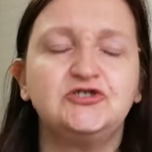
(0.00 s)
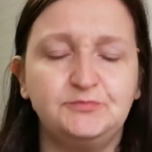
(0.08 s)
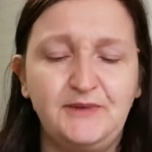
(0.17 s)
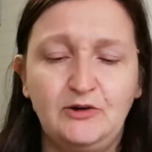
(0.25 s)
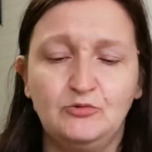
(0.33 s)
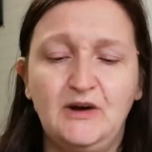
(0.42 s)

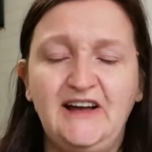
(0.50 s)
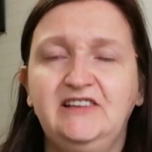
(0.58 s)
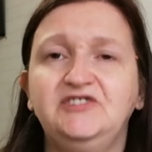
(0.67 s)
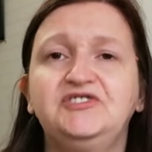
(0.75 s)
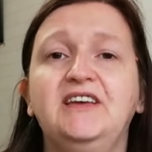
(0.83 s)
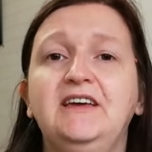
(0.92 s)

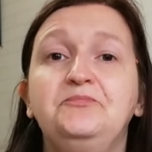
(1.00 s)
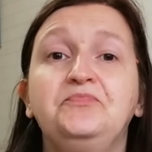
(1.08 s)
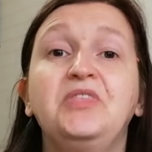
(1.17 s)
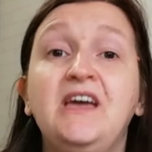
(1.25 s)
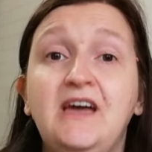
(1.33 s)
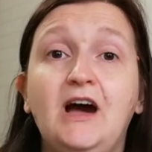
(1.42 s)
smell-wise, I
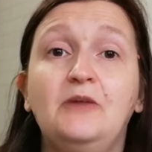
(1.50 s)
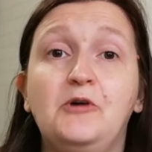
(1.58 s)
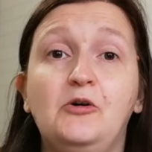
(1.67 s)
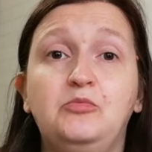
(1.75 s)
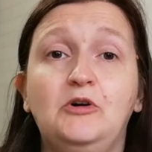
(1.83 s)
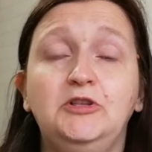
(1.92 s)

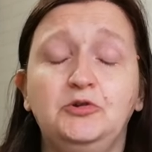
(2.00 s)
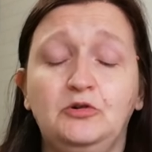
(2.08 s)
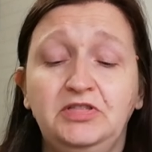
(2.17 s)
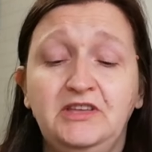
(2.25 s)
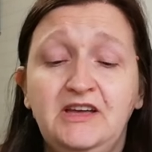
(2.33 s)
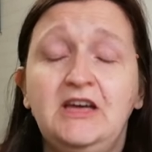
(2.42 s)
pop one
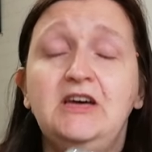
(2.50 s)
on.